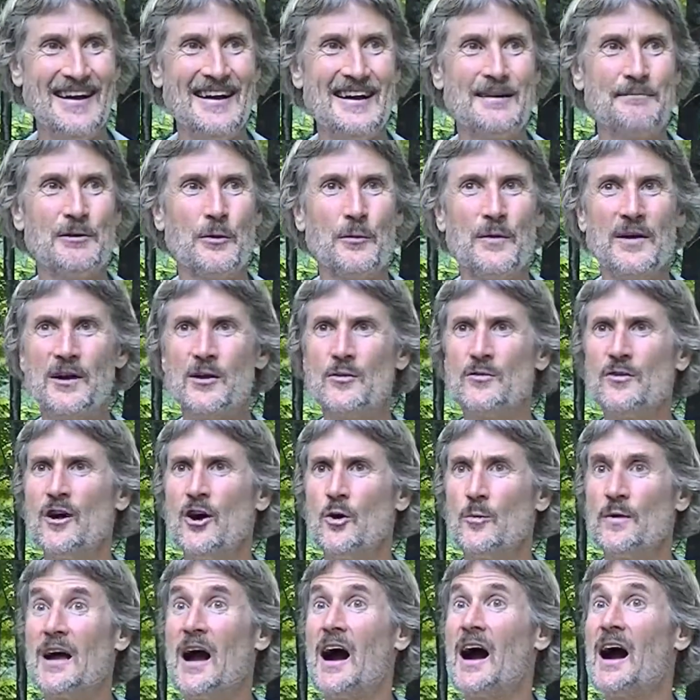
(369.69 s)
But we don't know.
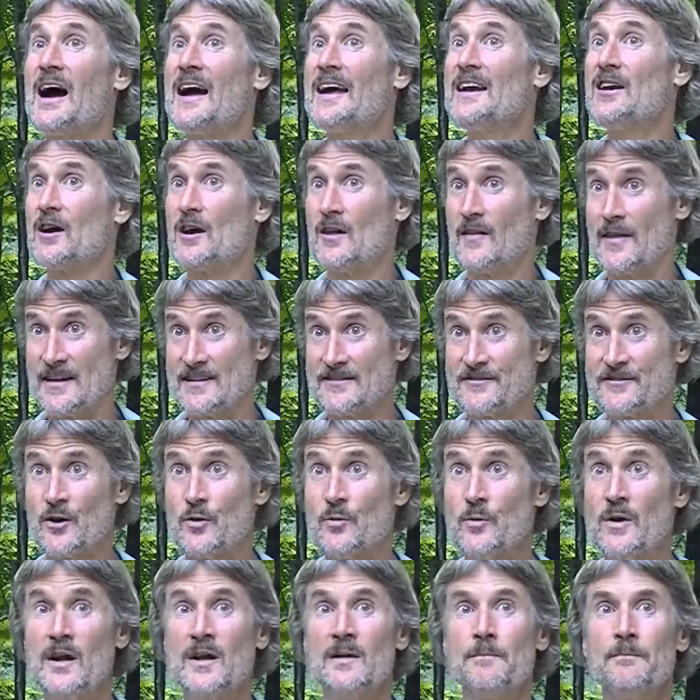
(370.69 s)
We hide all that. So
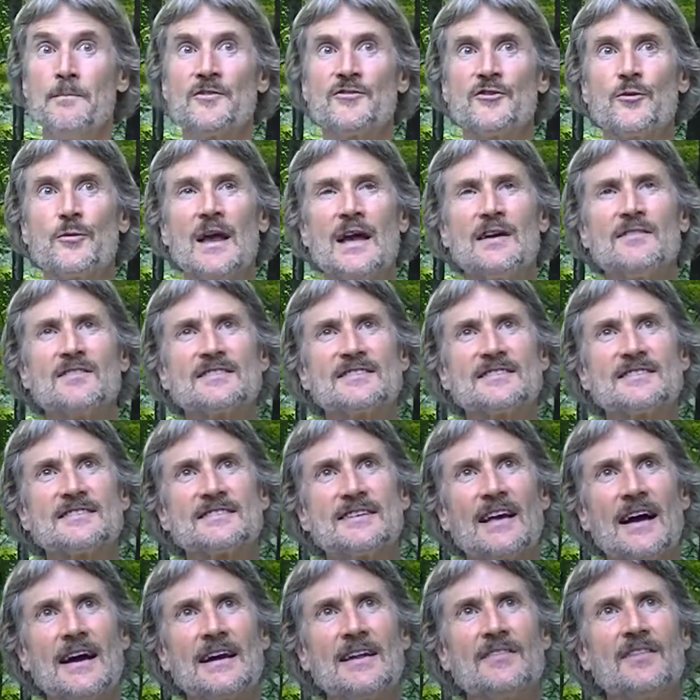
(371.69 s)
we have a
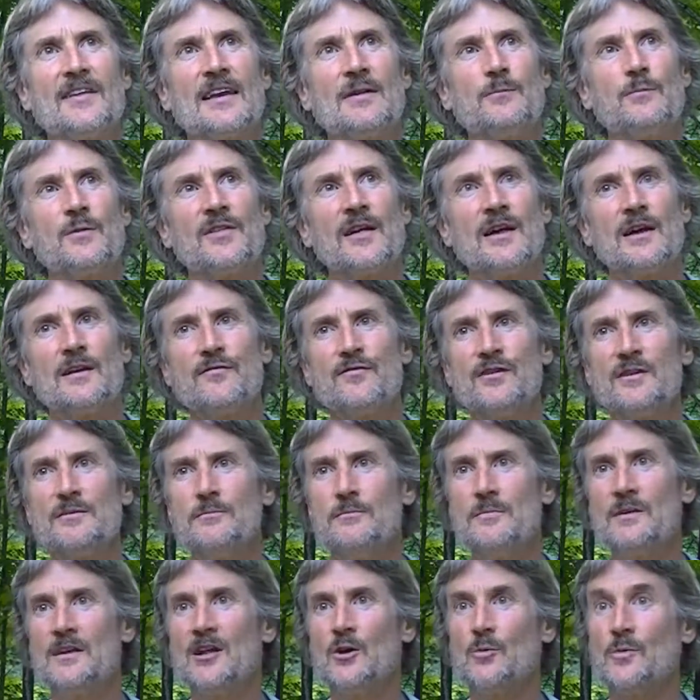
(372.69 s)
society that with every
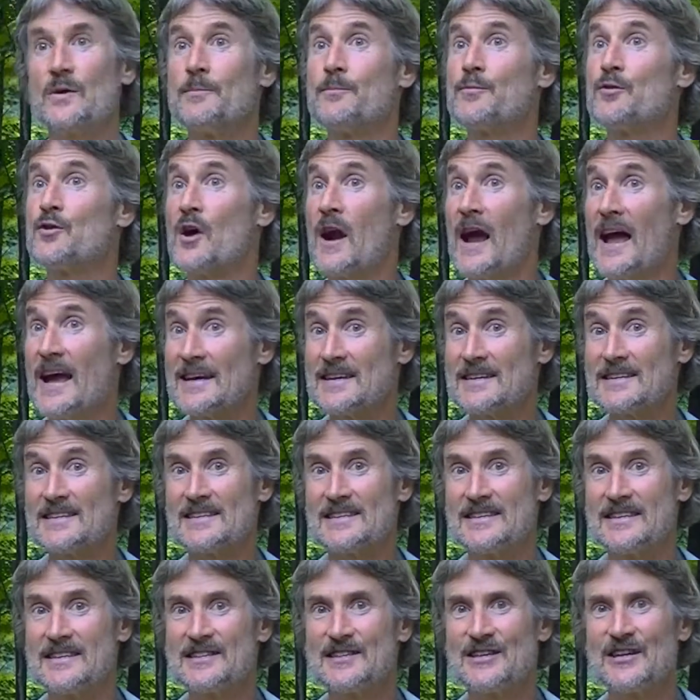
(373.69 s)
meal we practice
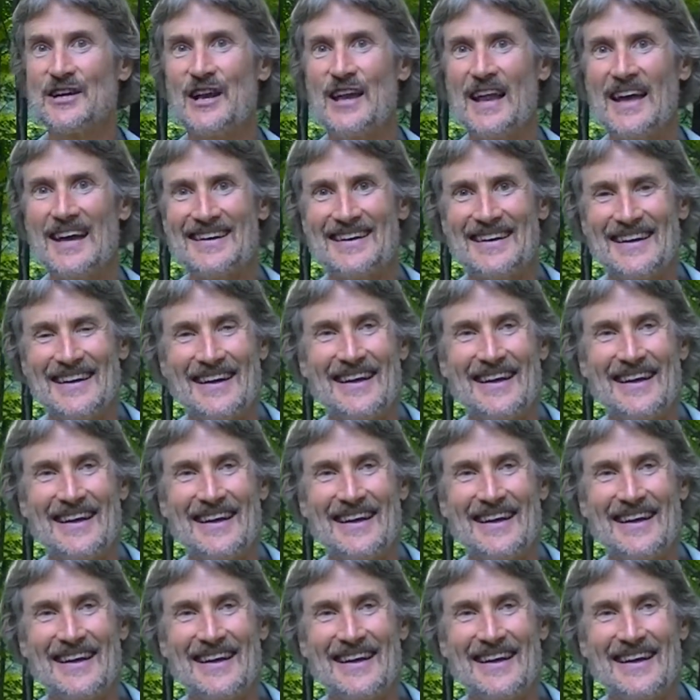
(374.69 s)
disconnecting.